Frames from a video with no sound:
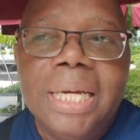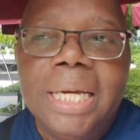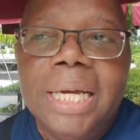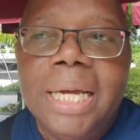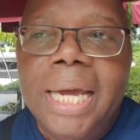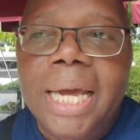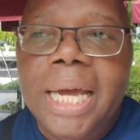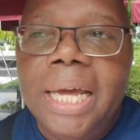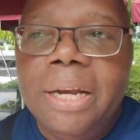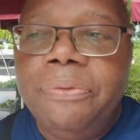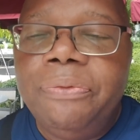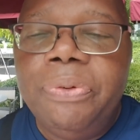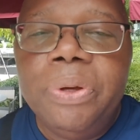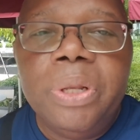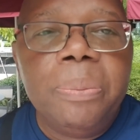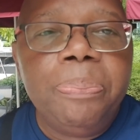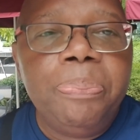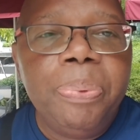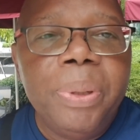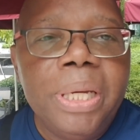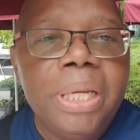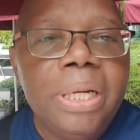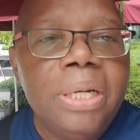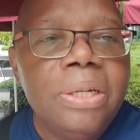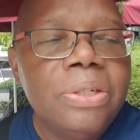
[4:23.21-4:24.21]
And
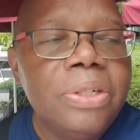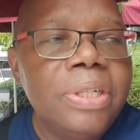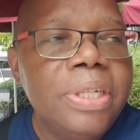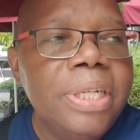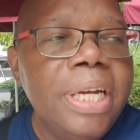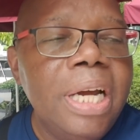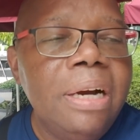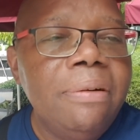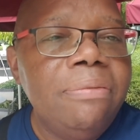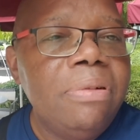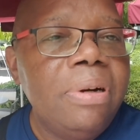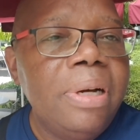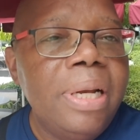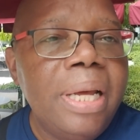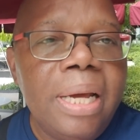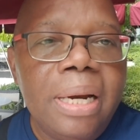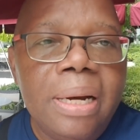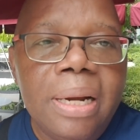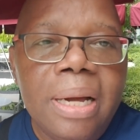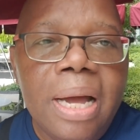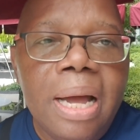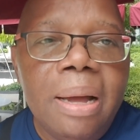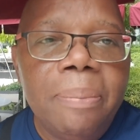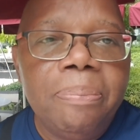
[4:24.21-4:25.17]
Filipinas never let up.